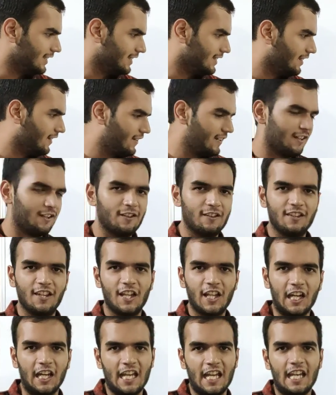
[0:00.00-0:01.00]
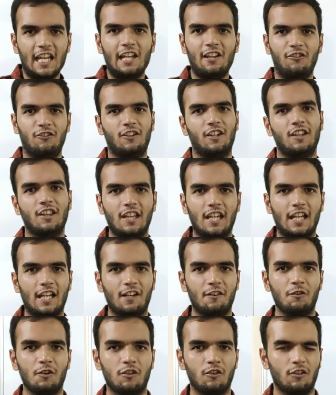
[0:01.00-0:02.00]
This is the rarest
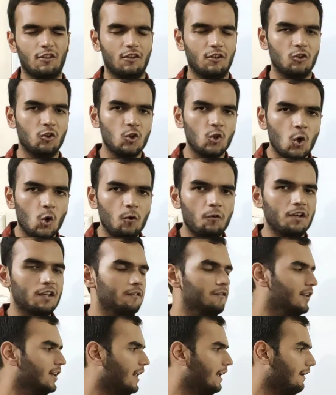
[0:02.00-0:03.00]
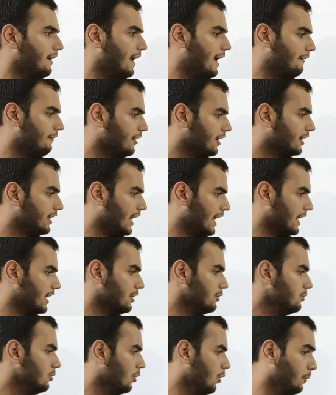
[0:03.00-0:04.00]
thing which no one will ever tell
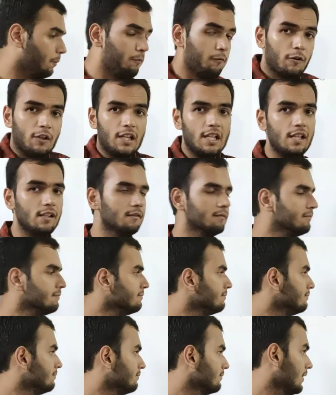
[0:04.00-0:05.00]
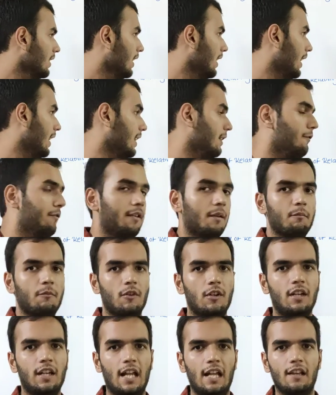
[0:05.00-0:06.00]
you, hopefully, and if
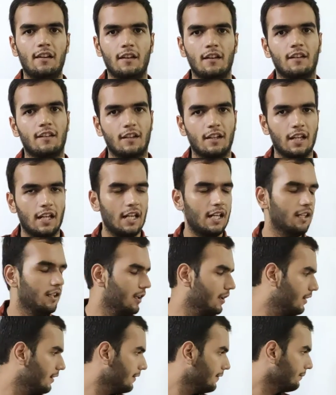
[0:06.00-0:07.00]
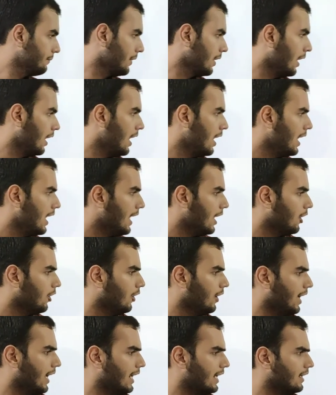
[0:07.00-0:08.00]
someone tells, it's great.
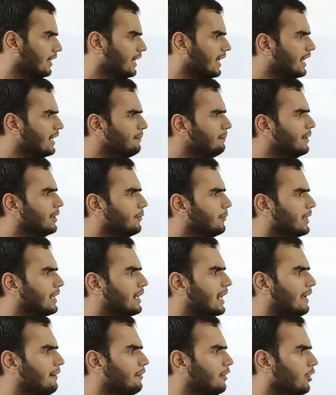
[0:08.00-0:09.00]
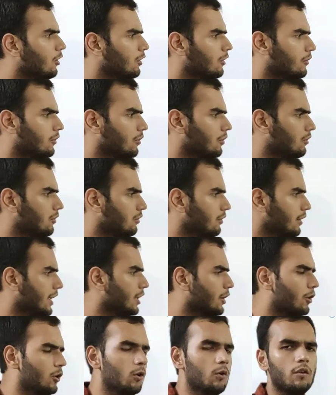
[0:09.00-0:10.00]
And in between I will also
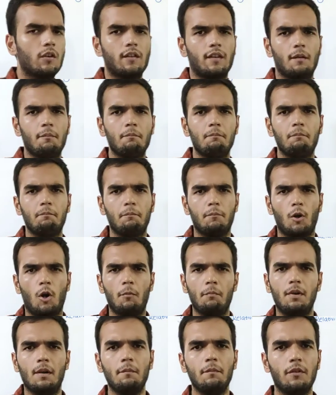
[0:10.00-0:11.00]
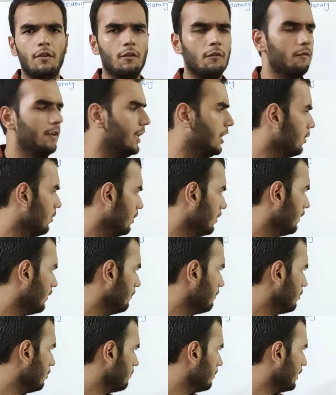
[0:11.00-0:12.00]
include some problems video on
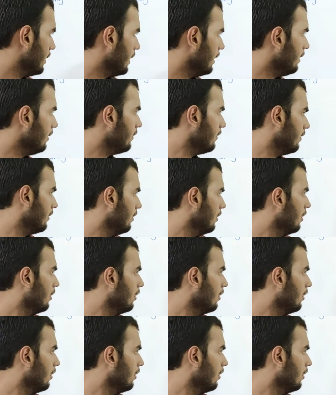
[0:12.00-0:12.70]
some numericals,